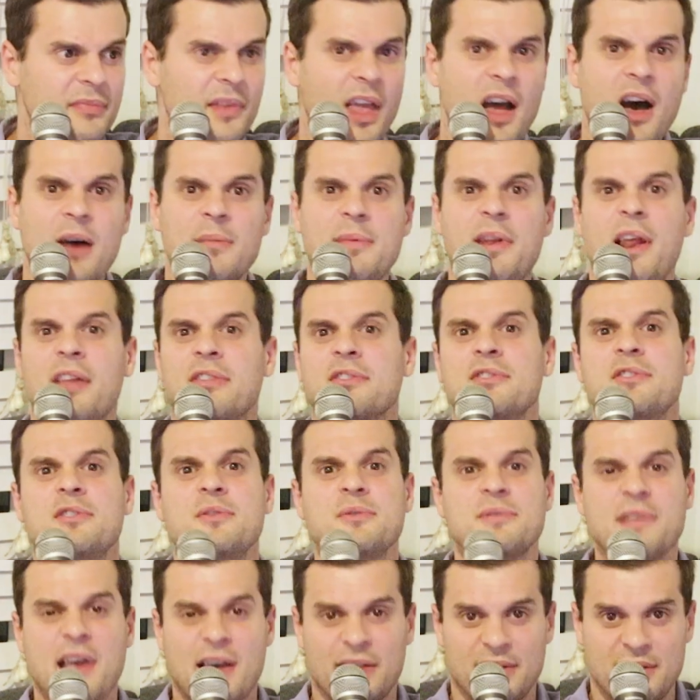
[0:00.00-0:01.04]
and other
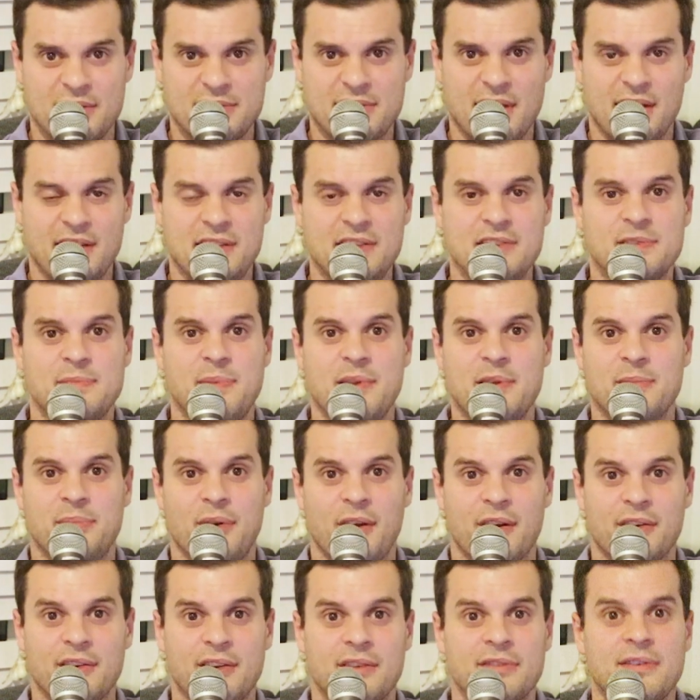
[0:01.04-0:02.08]
news outlets that he's been a
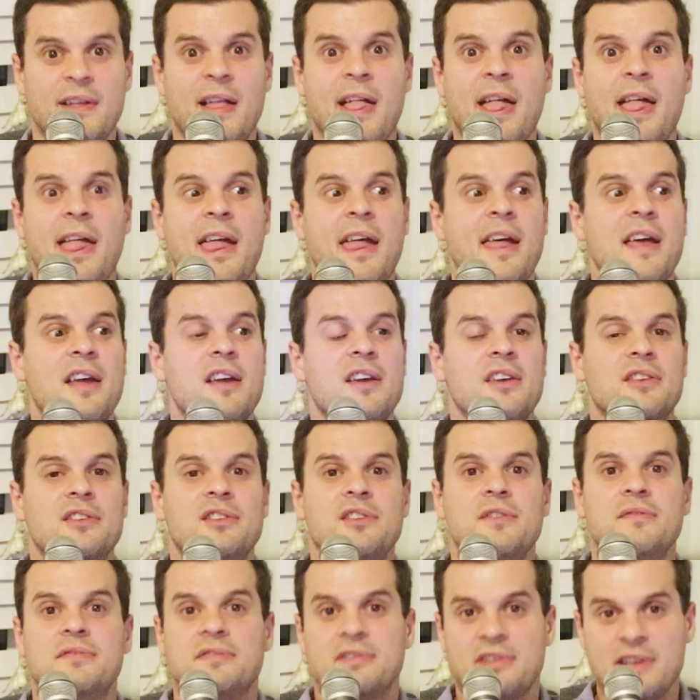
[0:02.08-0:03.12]
part of.
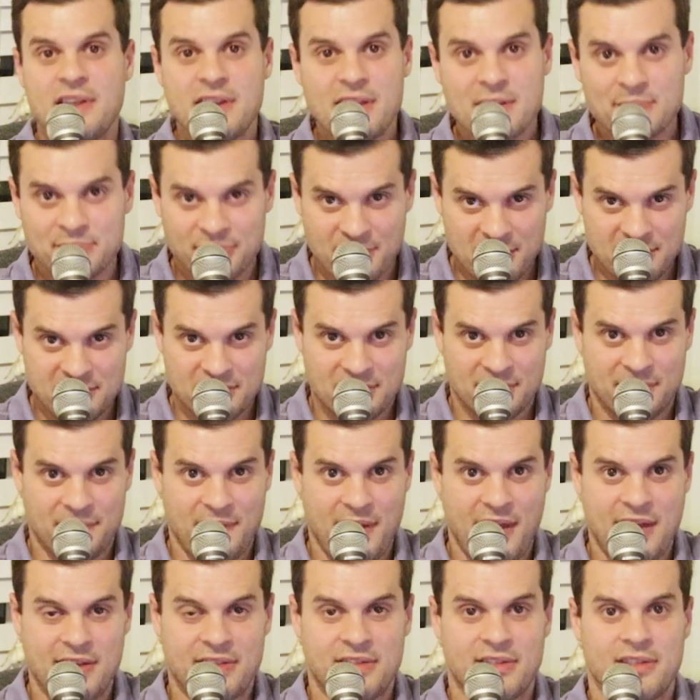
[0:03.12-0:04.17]
You've seen him preach the
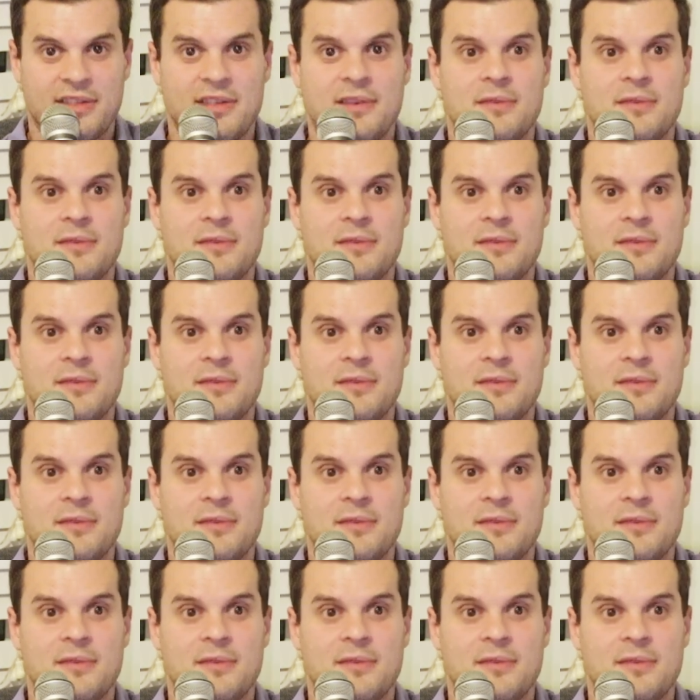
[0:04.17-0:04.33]
faith.